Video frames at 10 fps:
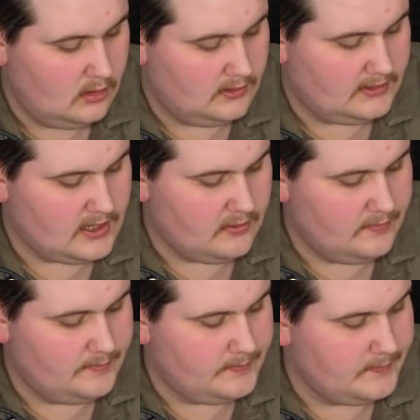So,
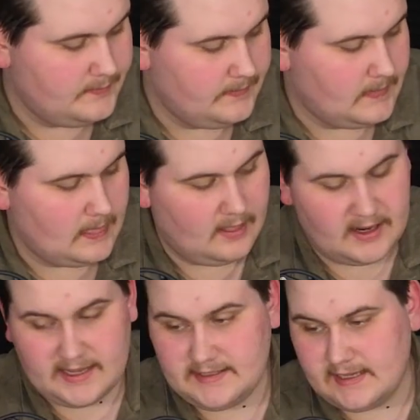
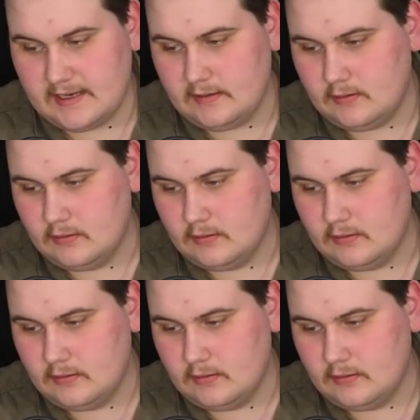like I said,